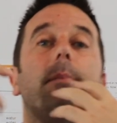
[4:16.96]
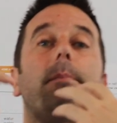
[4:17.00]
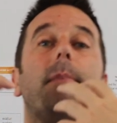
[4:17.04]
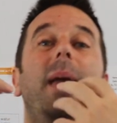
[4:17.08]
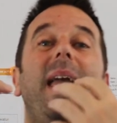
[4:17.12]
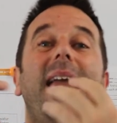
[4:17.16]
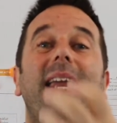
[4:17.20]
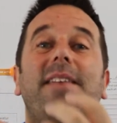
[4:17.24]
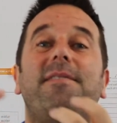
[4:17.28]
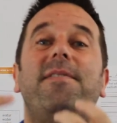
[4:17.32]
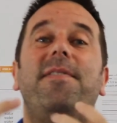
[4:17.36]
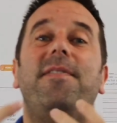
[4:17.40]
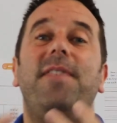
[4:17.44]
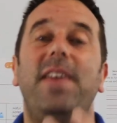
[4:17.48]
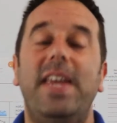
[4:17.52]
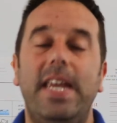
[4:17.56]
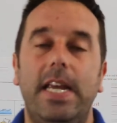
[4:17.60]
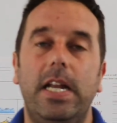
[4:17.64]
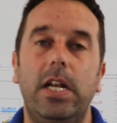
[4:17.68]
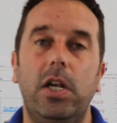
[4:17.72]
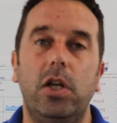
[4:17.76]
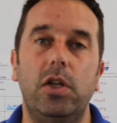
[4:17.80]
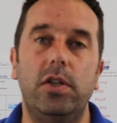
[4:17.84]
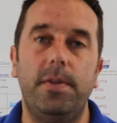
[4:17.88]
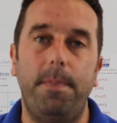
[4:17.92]
it
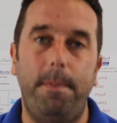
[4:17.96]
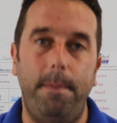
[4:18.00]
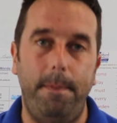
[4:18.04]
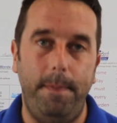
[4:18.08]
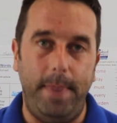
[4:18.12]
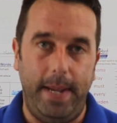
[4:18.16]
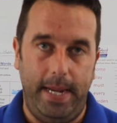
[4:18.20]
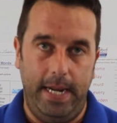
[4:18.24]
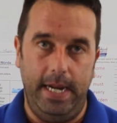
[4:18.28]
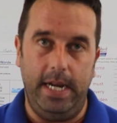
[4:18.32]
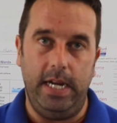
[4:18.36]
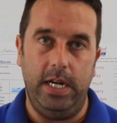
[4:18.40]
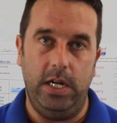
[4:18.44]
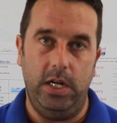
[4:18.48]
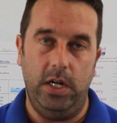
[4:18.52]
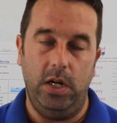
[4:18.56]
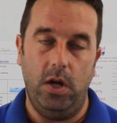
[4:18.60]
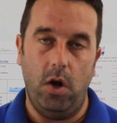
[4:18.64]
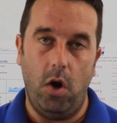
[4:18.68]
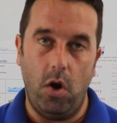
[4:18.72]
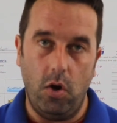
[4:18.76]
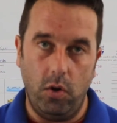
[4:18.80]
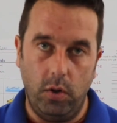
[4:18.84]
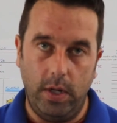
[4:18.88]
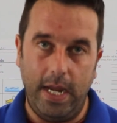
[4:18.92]
feels big,
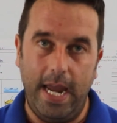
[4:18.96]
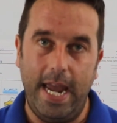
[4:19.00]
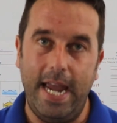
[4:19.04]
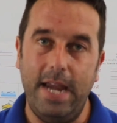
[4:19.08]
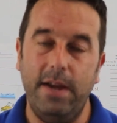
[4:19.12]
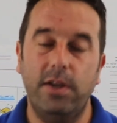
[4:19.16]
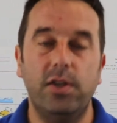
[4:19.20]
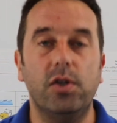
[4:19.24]
okay?